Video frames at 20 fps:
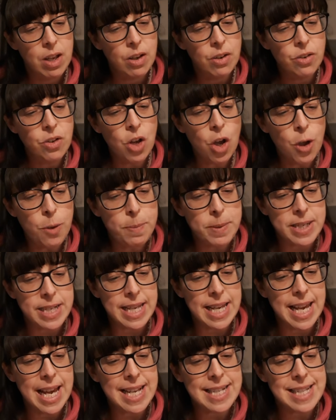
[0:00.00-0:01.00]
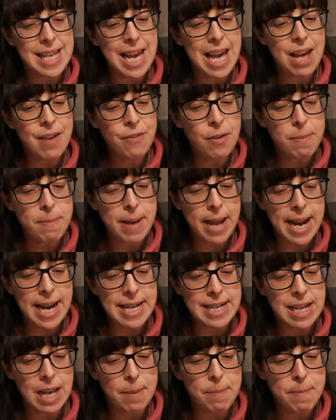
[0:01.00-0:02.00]
Nobody had ever
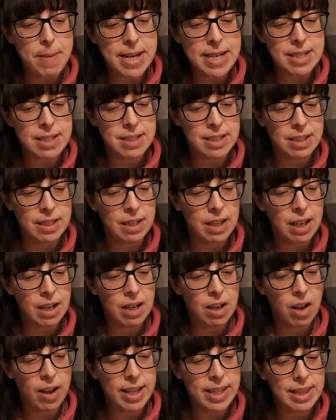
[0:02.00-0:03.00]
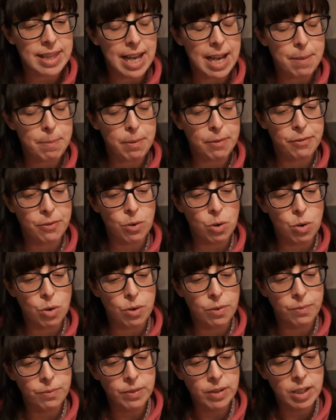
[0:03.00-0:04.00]
made a medicine like that
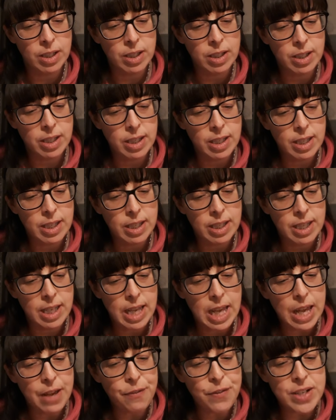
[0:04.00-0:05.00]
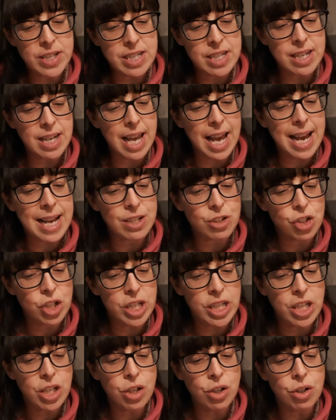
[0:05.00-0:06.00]
before. If it didn't
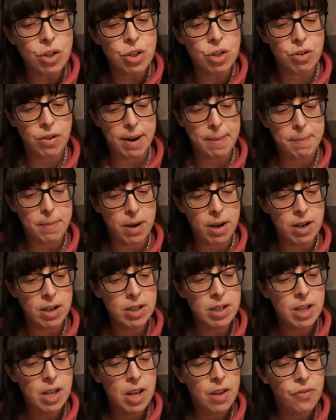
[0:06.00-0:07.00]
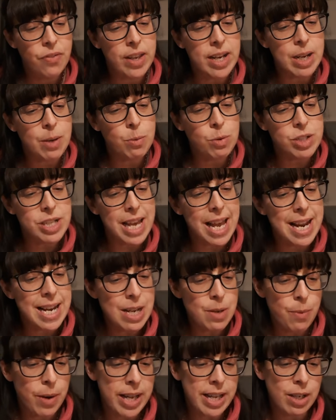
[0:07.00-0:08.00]
actually cure Grandma, then it would
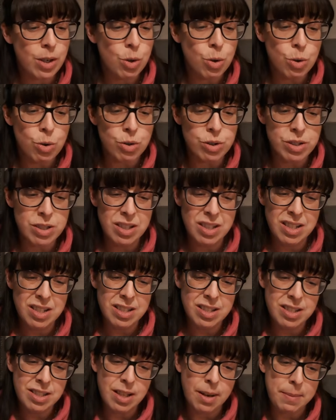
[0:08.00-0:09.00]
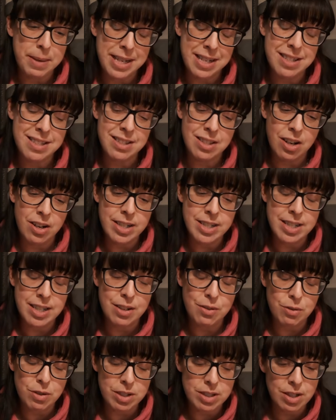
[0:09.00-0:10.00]
anyway cause some
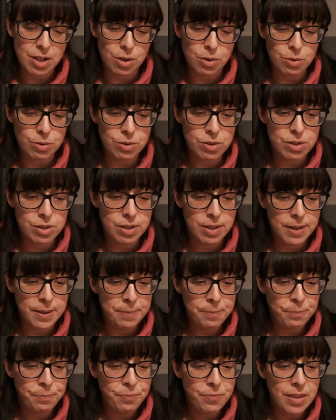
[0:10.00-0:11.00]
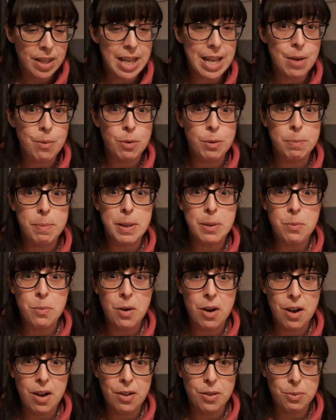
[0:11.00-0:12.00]
exciting results. It would be
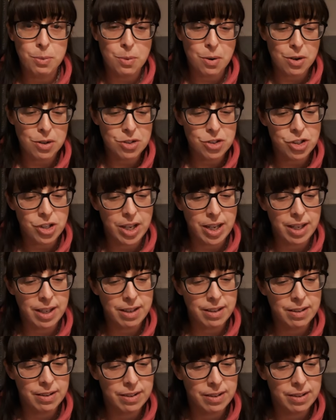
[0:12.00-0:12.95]
worth watching.